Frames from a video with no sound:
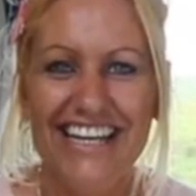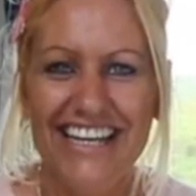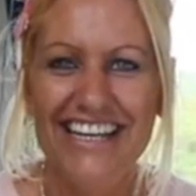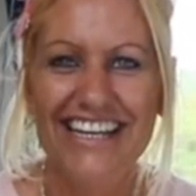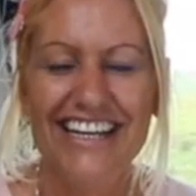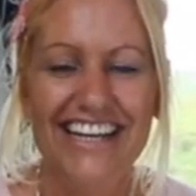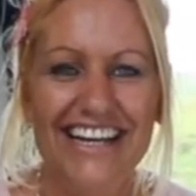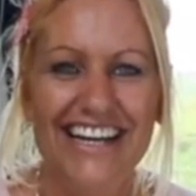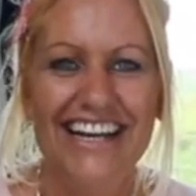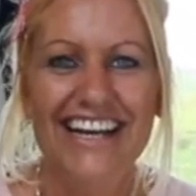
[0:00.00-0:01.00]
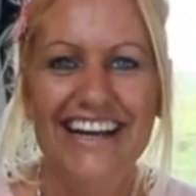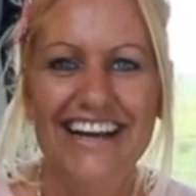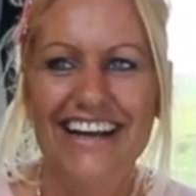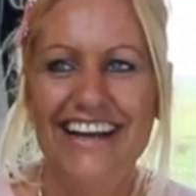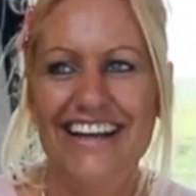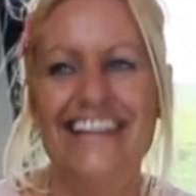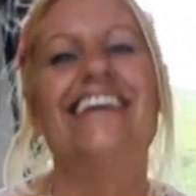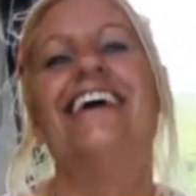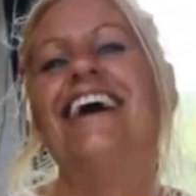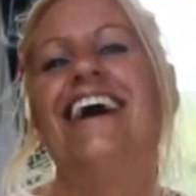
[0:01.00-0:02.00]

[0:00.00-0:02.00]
It is lovely that they got married, yeah, isn't it?